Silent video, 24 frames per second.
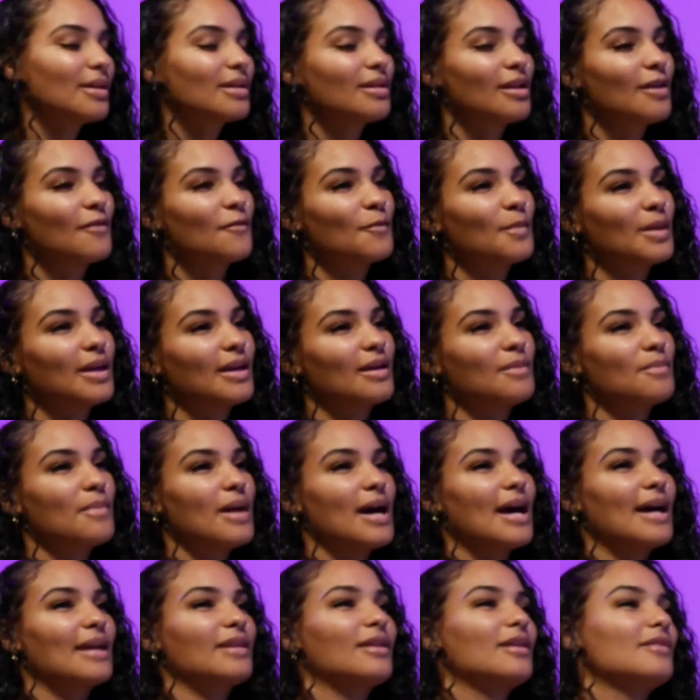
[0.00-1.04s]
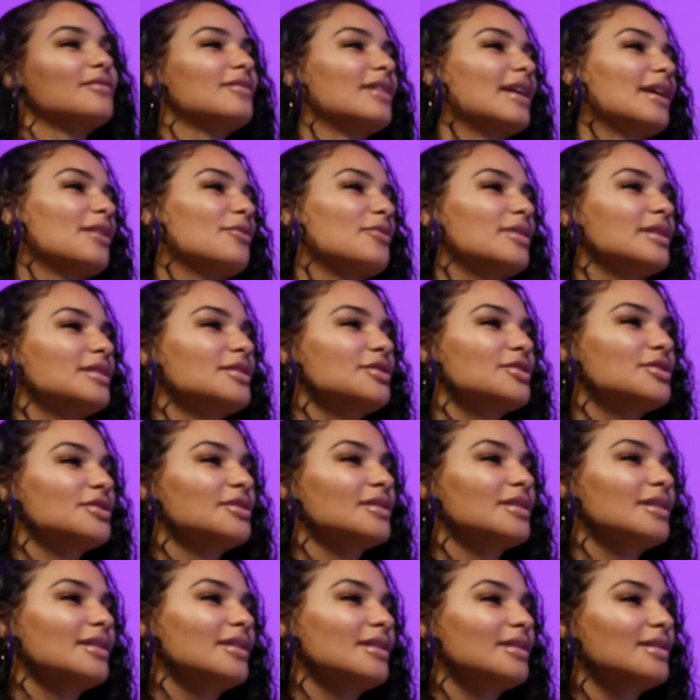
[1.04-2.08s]
love me in my love language.
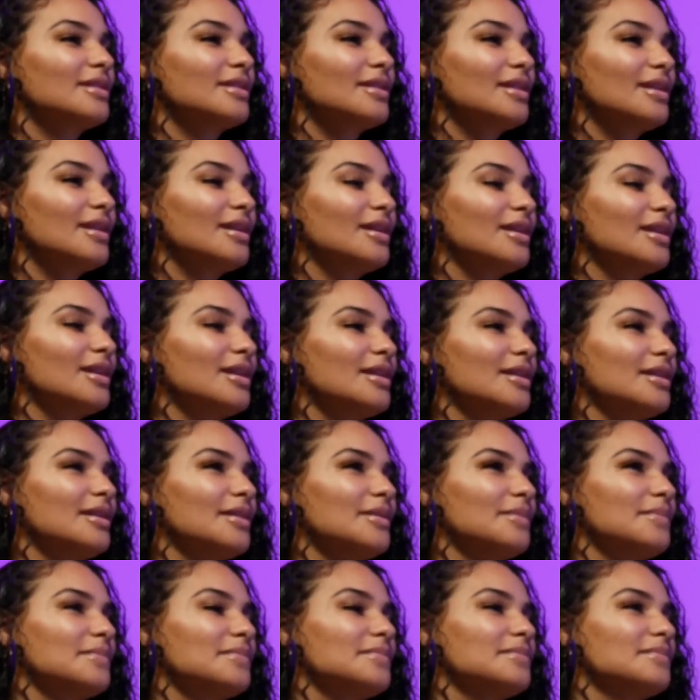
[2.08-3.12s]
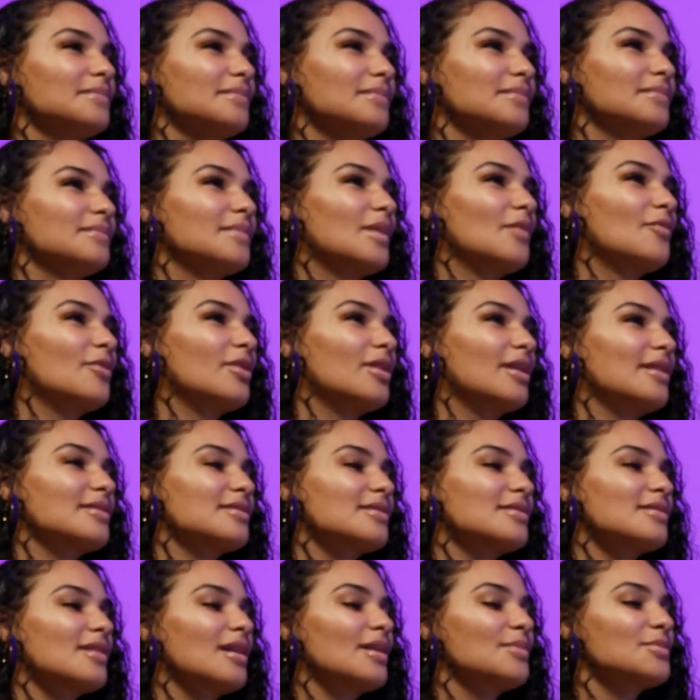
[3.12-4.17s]
I feel lots
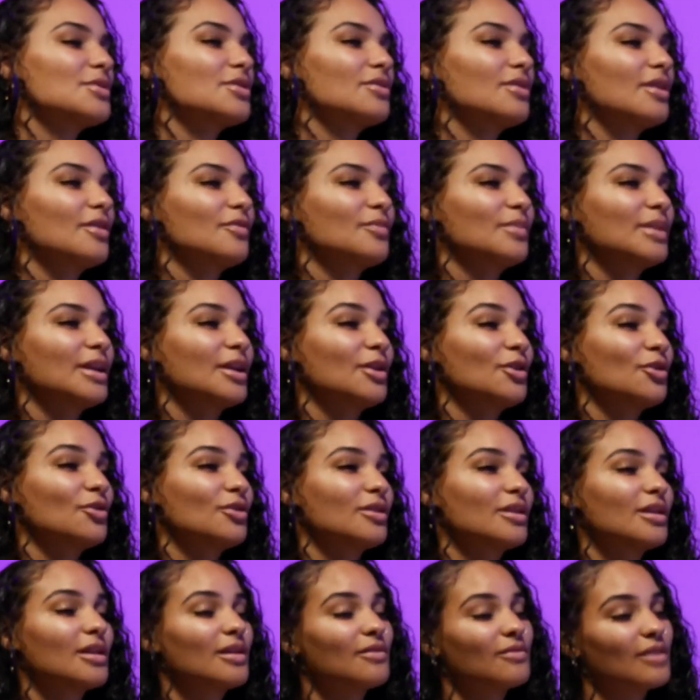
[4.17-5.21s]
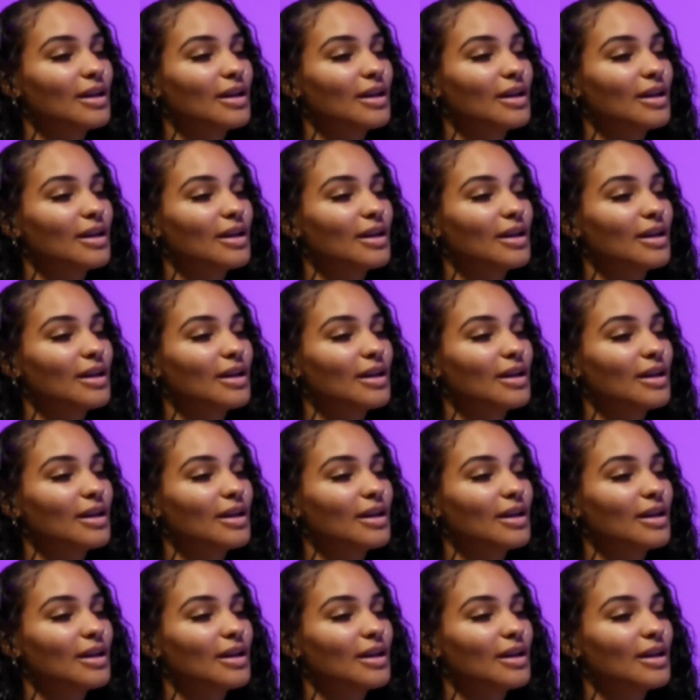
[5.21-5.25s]
of times you love me in your love